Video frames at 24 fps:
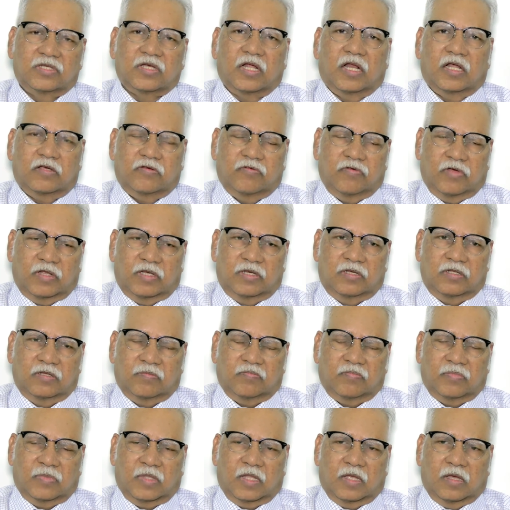is adequate.
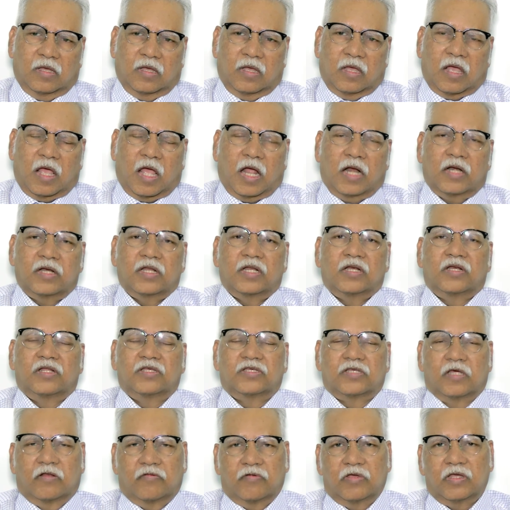And in
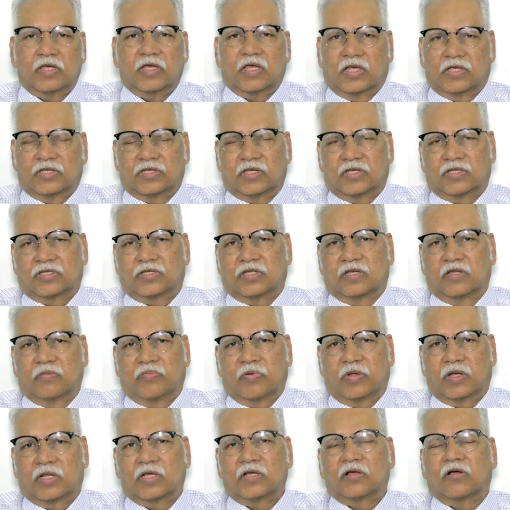deserving cases,
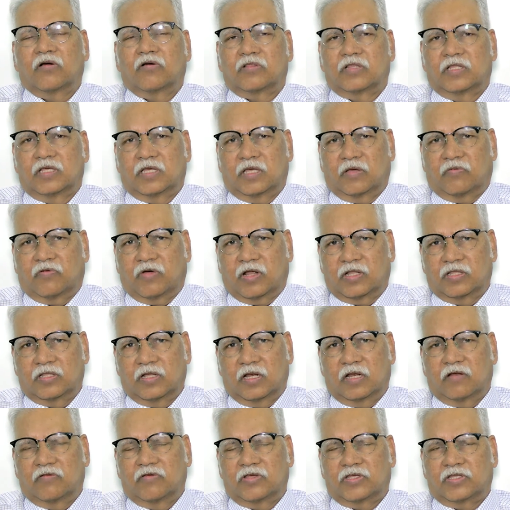depending on the
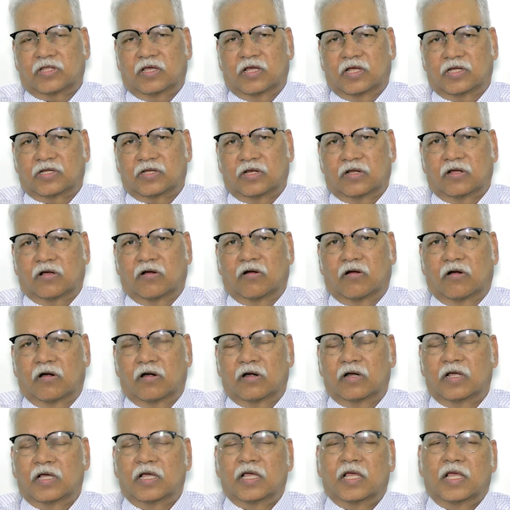further investigation
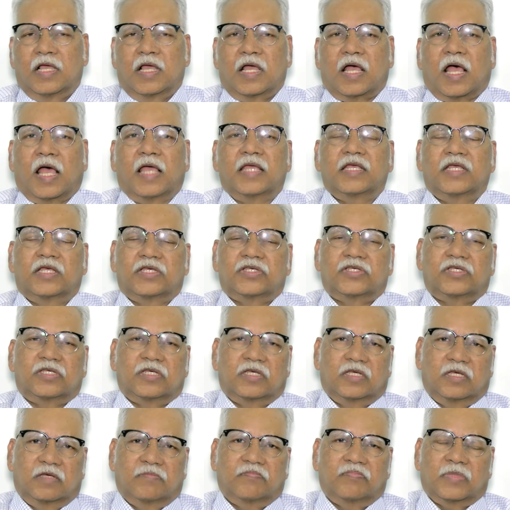called
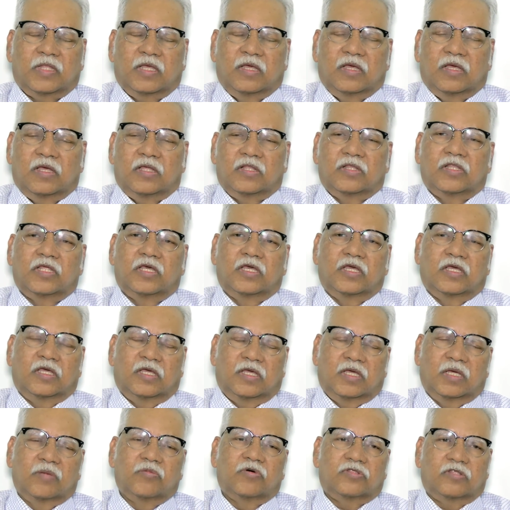ISC,
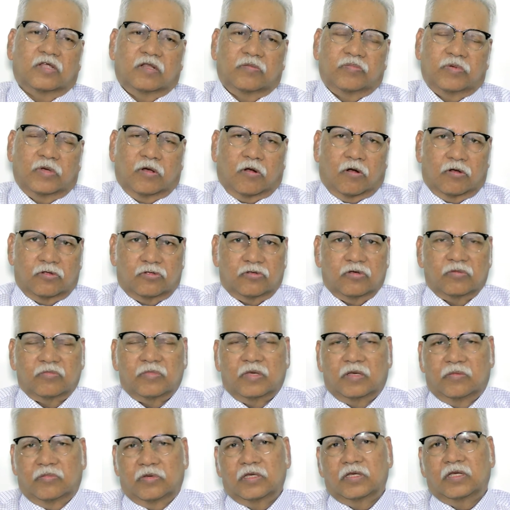the chemotherapy also
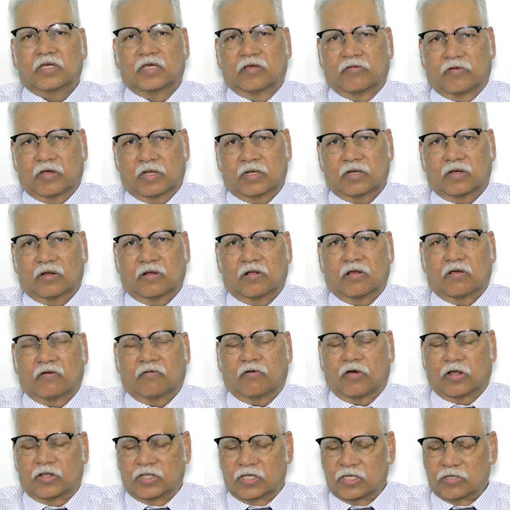may be given
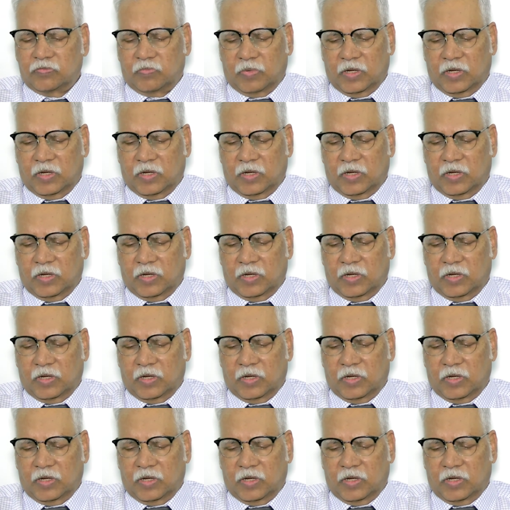for these